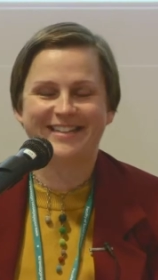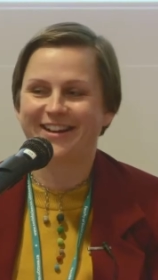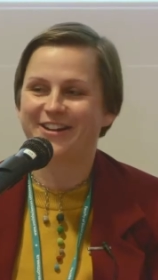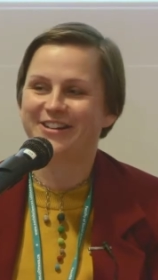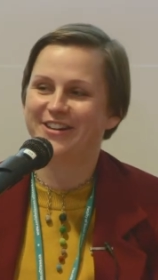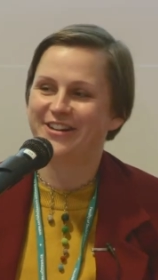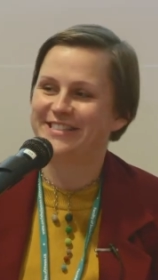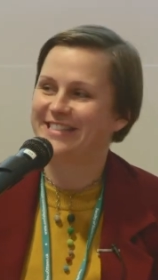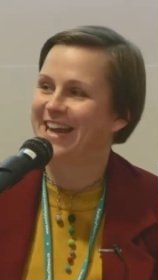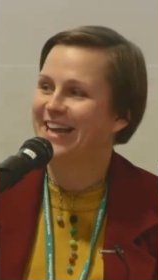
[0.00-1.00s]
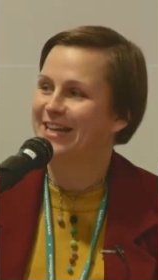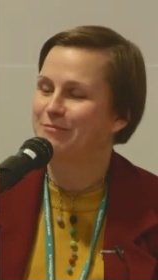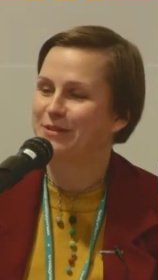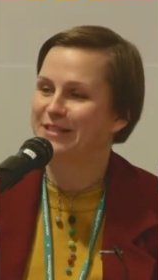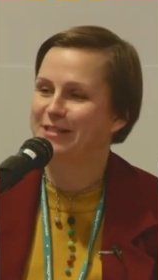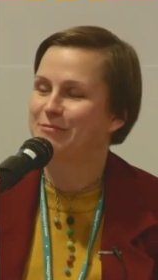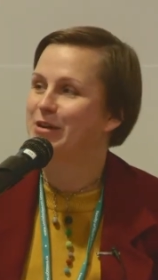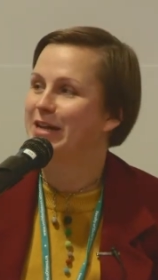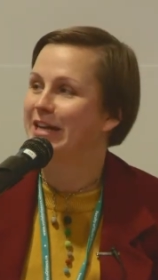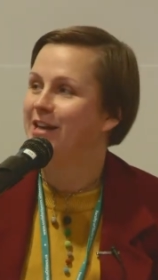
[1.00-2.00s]
our tech expert this
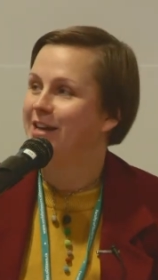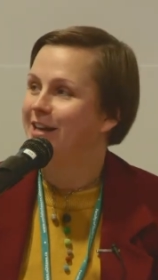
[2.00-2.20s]
morning,